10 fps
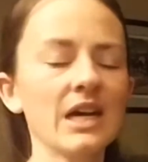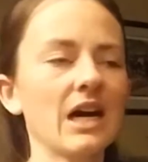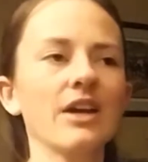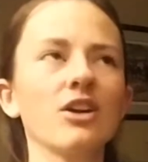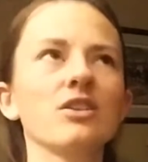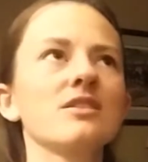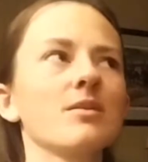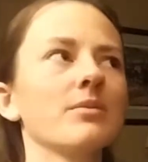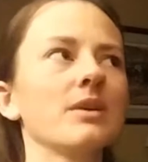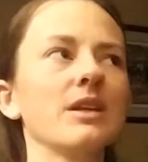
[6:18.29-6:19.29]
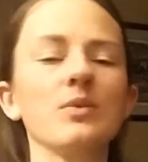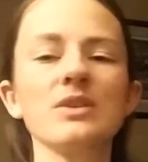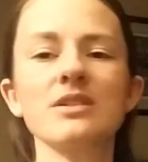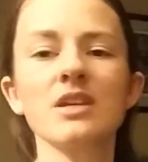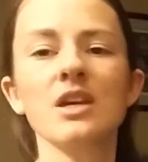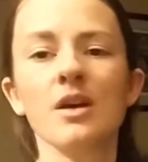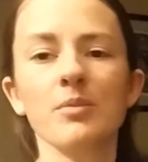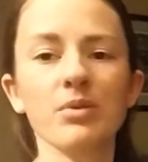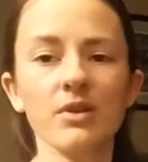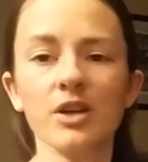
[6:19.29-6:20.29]
I heard somebody was
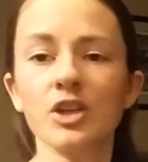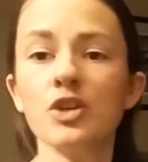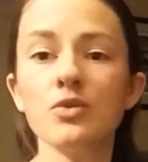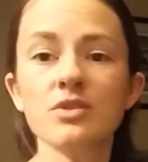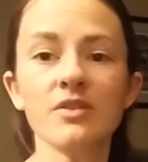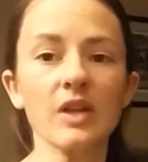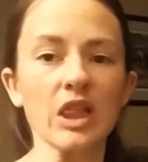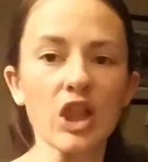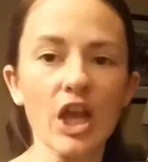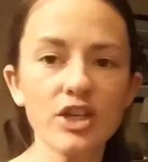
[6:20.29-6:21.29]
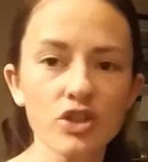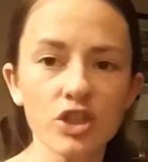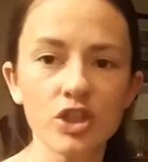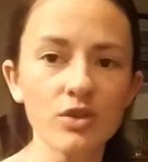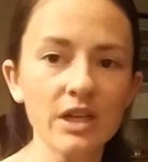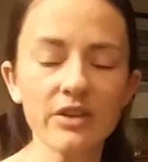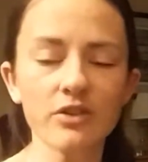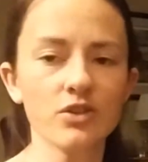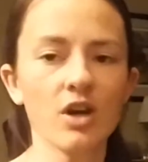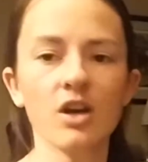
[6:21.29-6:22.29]
accused of electrocuting
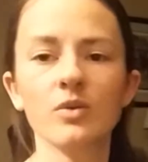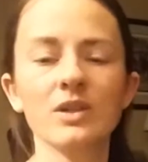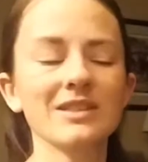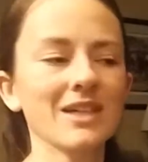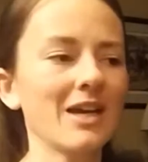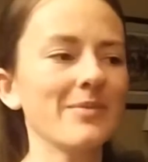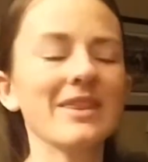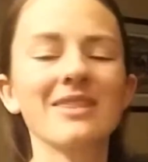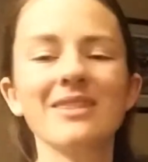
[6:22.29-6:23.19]
their dog one time.